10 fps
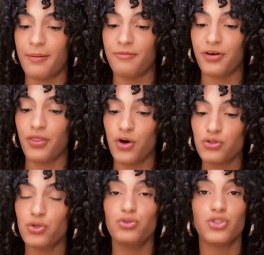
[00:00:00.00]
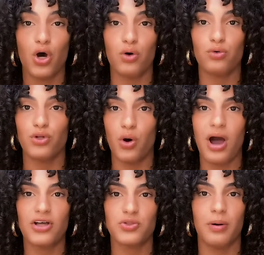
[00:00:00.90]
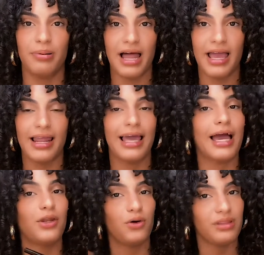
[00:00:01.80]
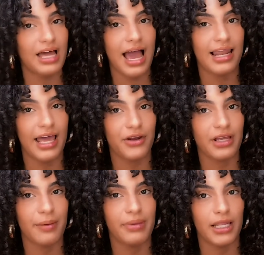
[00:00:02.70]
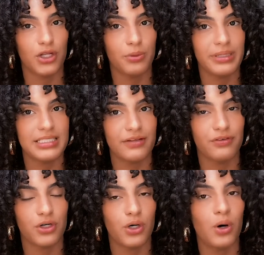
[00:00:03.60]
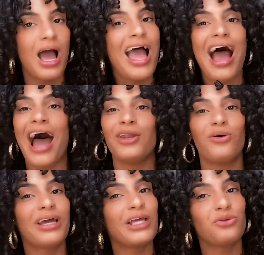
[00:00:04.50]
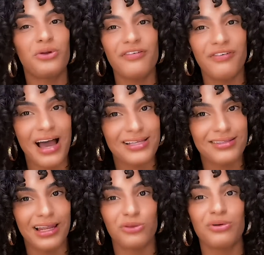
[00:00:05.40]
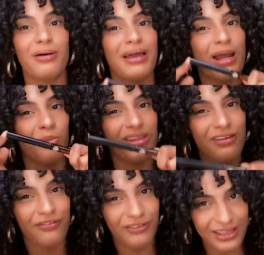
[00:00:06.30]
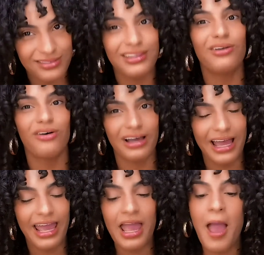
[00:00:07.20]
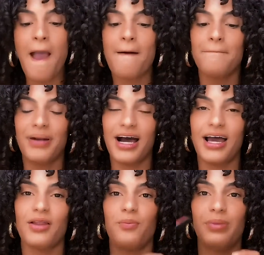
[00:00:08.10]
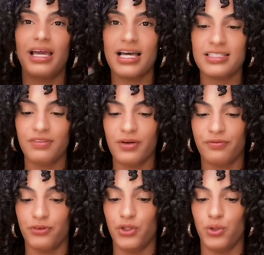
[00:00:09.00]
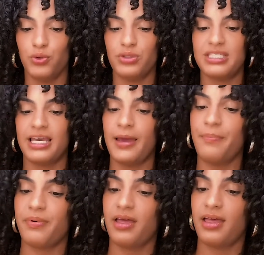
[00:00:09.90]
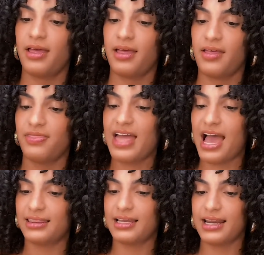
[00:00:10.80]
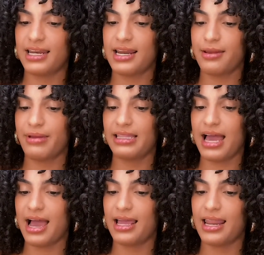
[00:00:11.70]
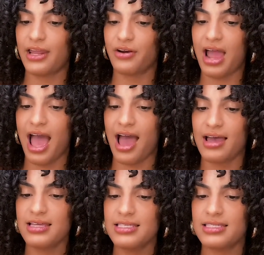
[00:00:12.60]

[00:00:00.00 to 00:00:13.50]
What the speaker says: For those who don't know how to apply it, like I know that eyeliner can be a little bit difficult. I know que esto no es fácil, esto es una vaina muy difícil, okay? But because of the new tip that the Reina Rebelde eyeliner has,